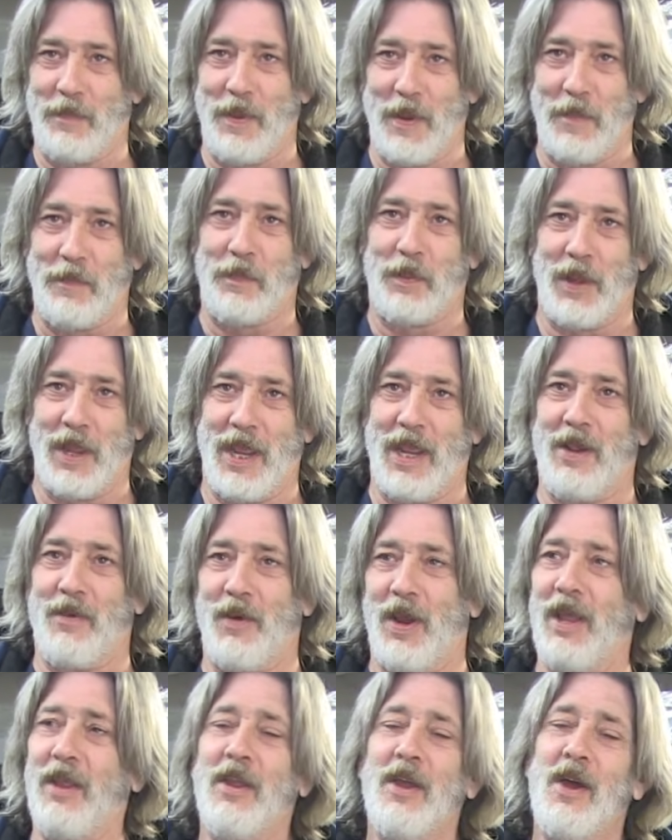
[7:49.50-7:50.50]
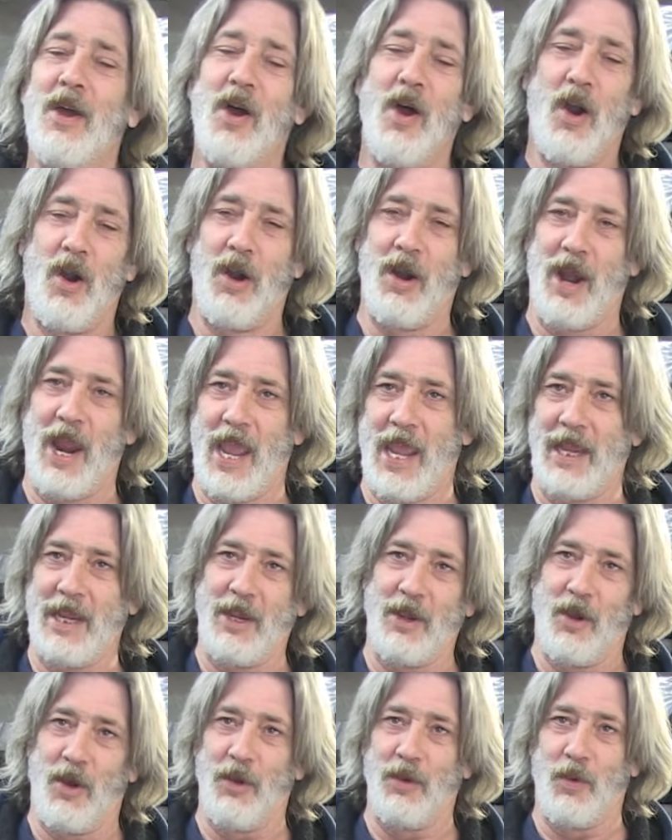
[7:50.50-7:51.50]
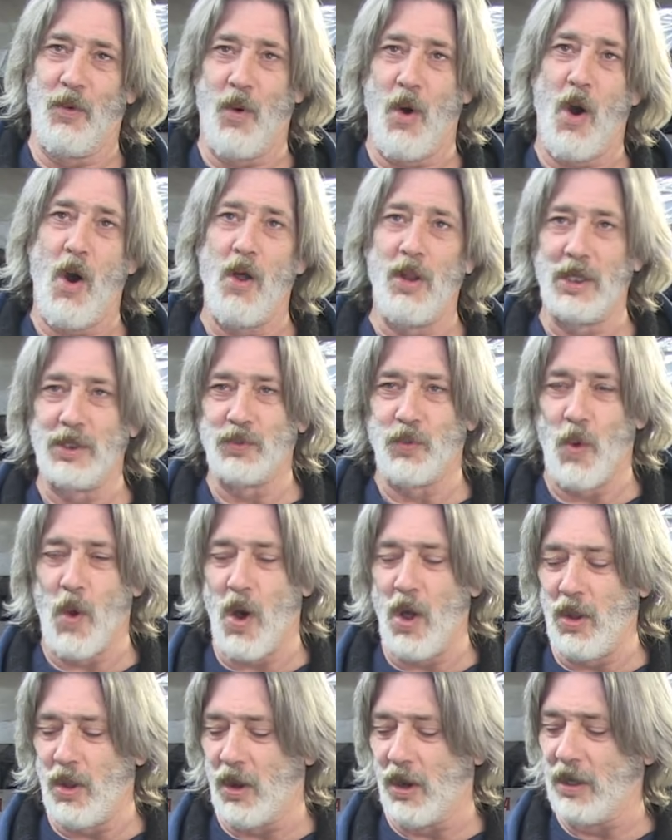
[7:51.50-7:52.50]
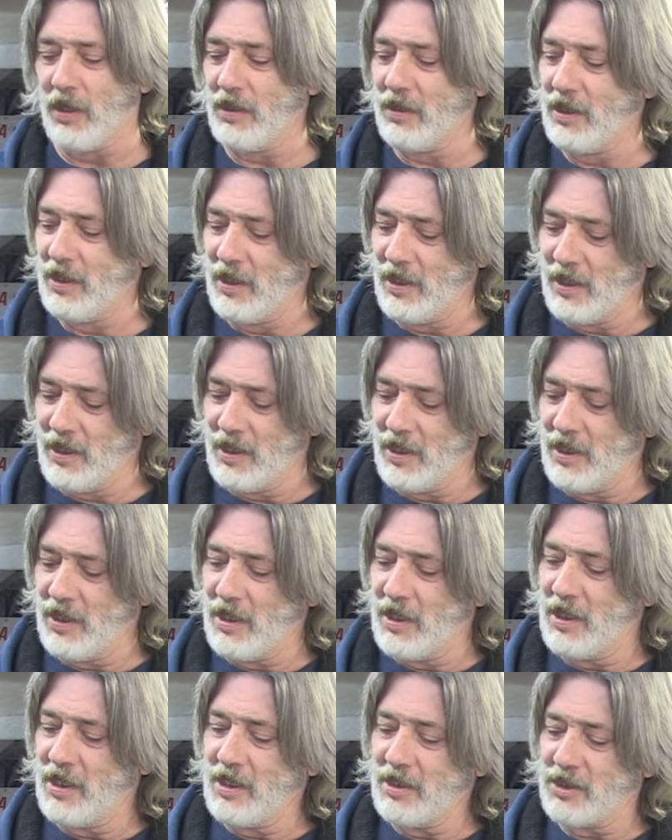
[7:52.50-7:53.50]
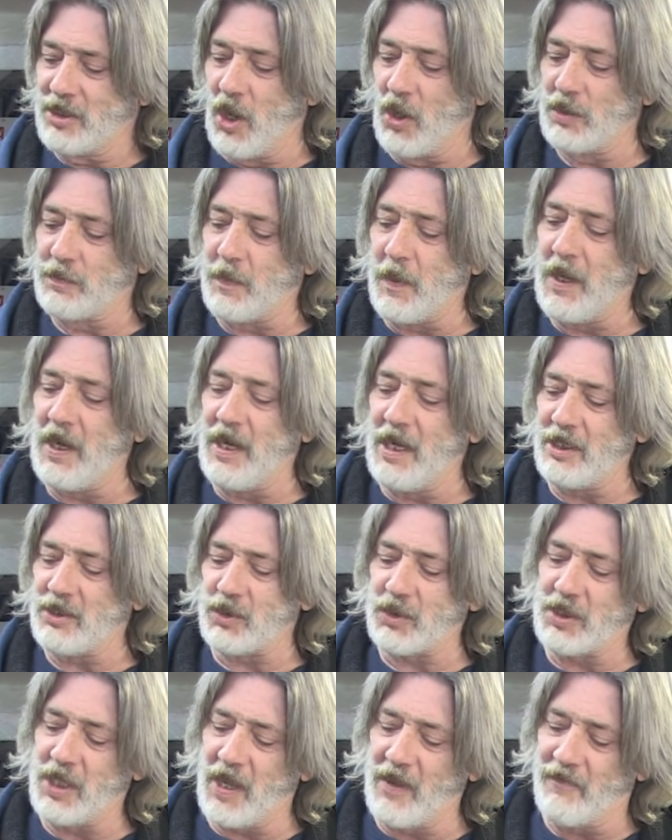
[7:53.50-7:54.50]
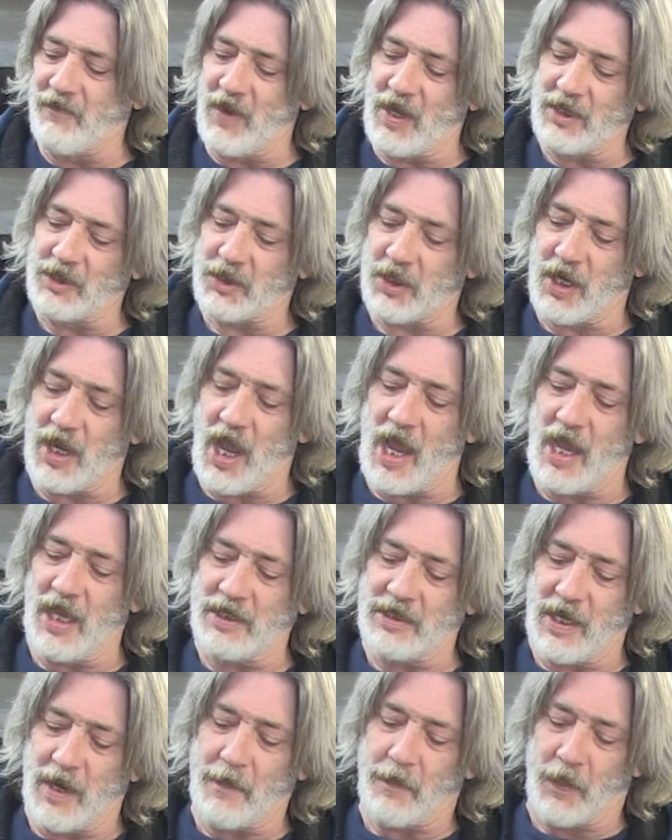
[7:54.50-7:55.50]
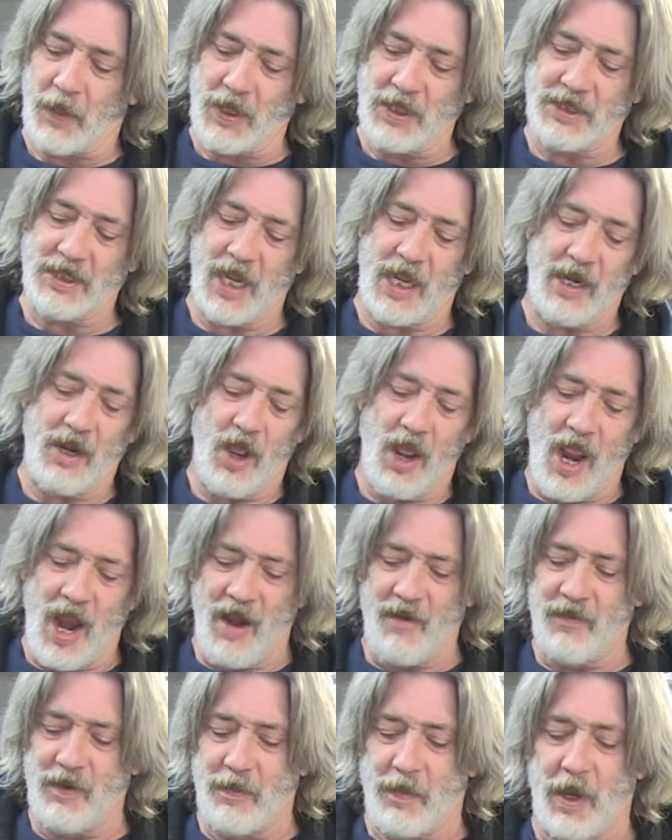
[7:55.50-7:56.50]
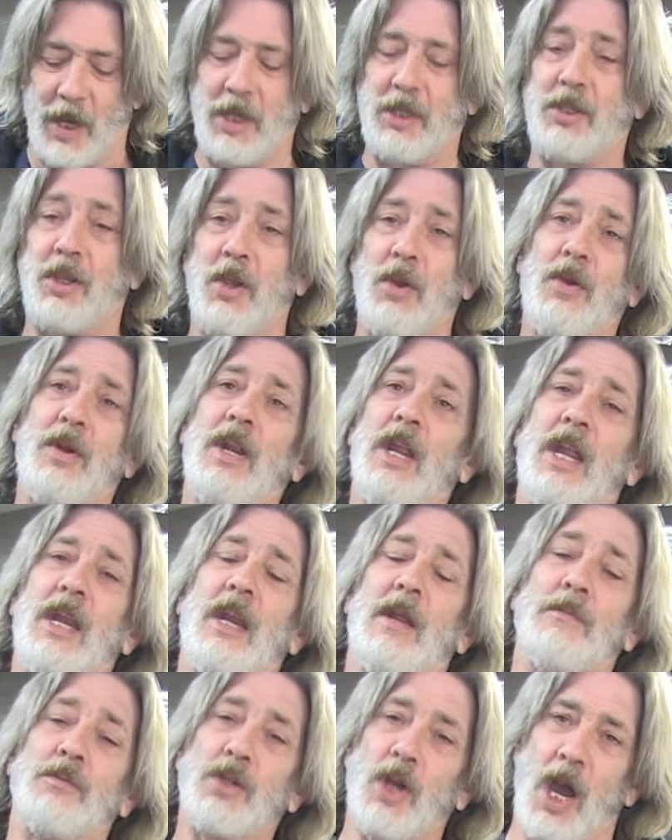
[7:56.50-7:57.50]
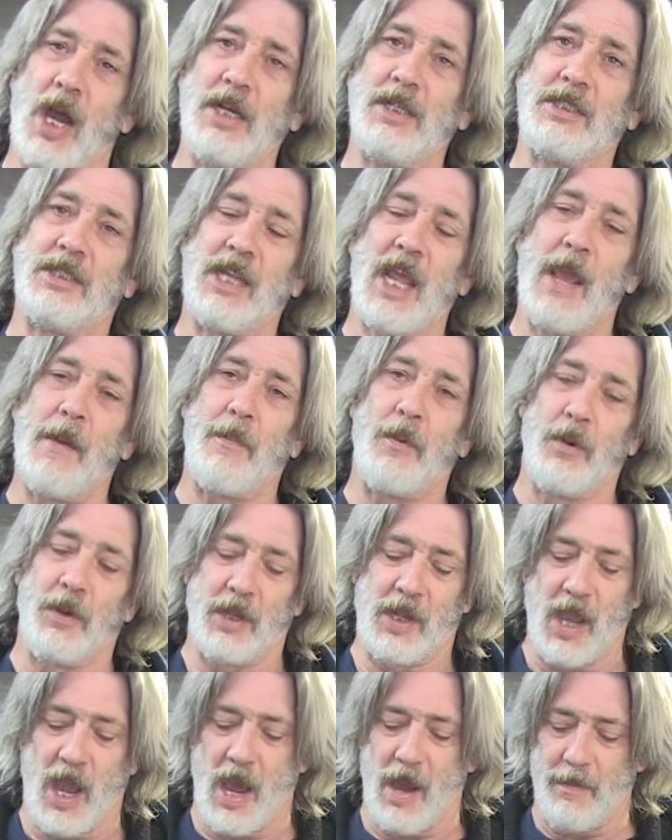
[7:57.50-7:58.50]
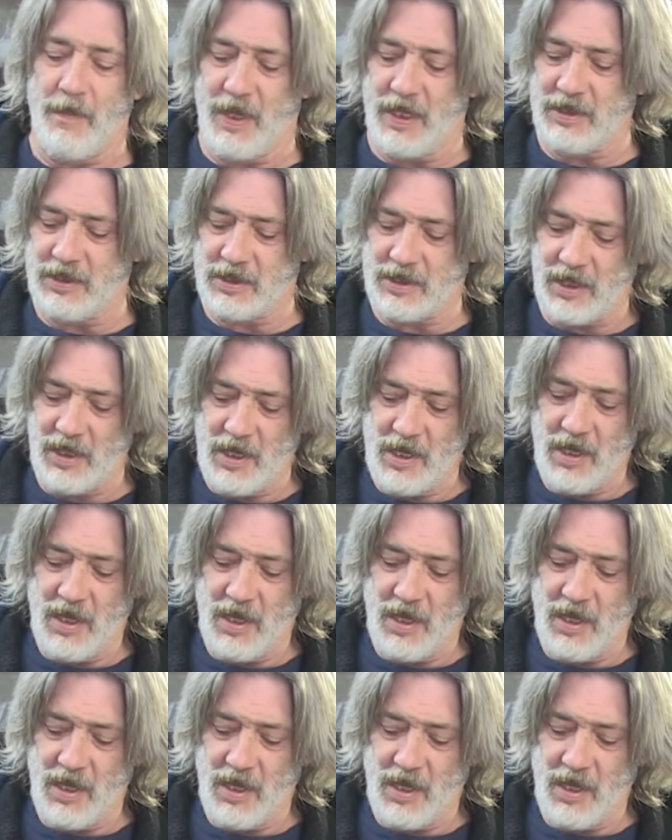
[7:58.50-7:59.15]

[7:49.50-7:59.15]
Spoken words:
be playing with or hanging on the wall as wall art. So it's been an interesting adventure, guys. I appreciate everybody tuning in. I'm trying to stay up on the comments.